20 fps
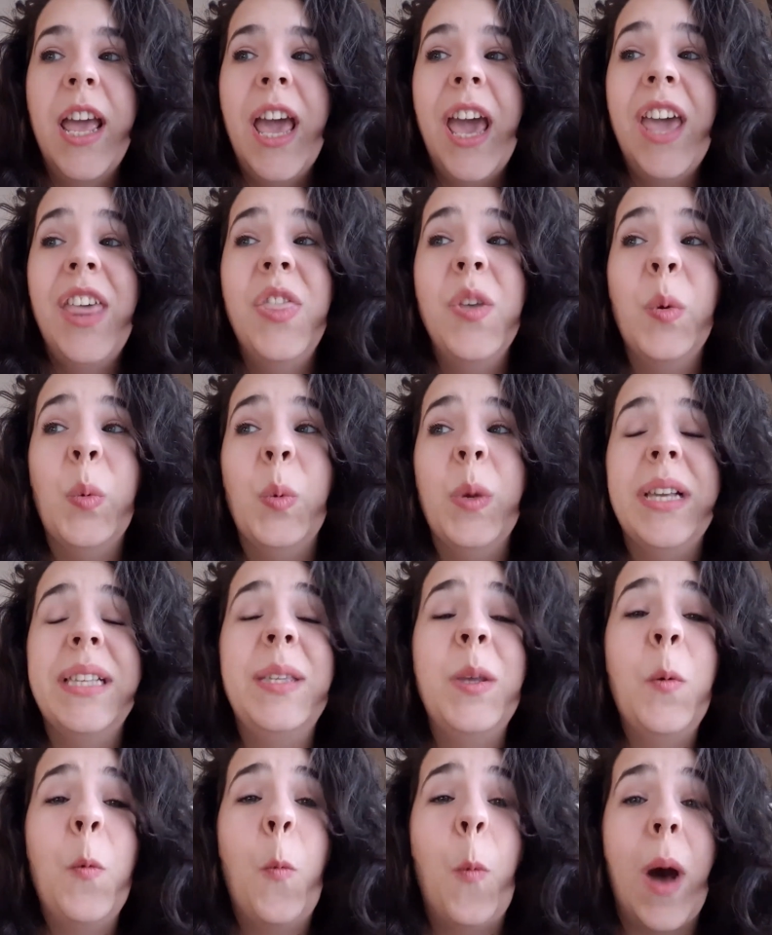and the
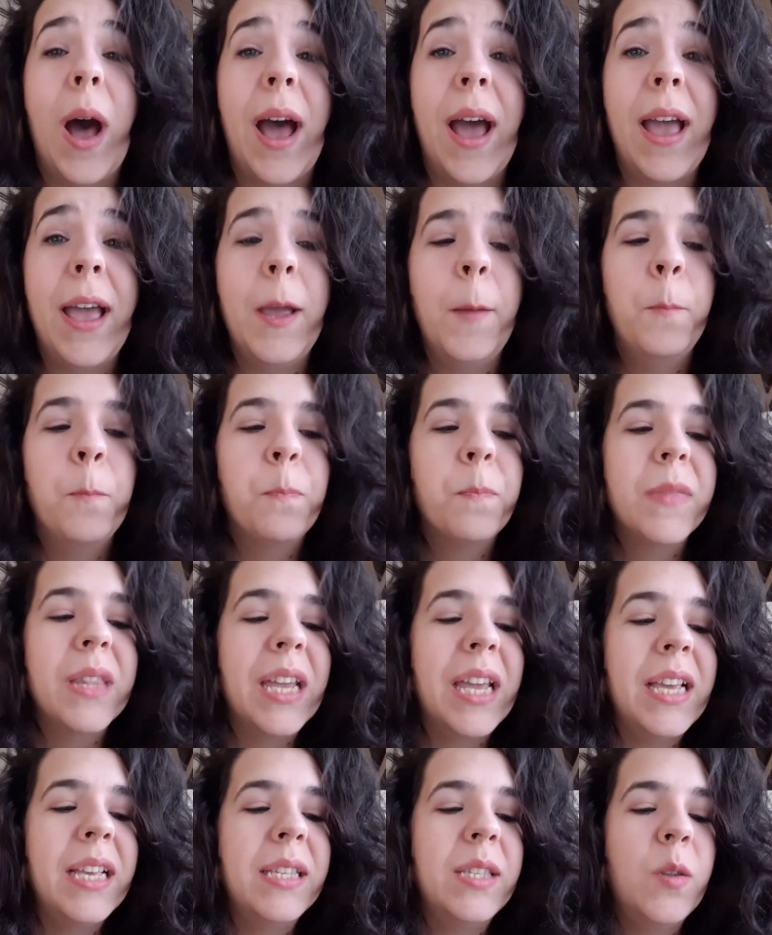reason why
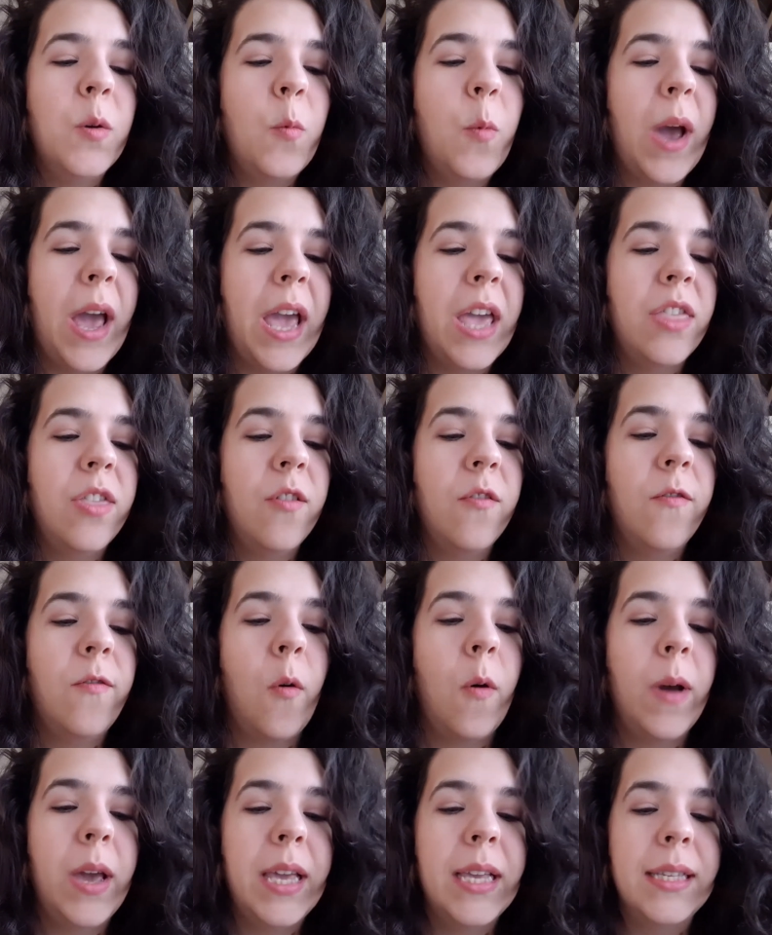is the way the
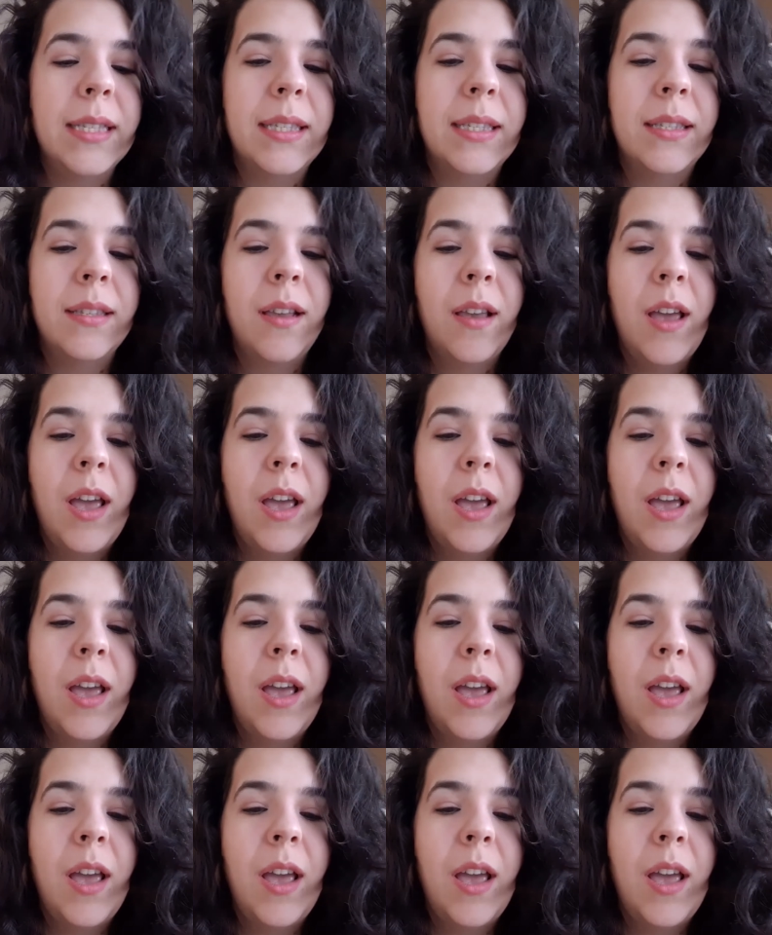voice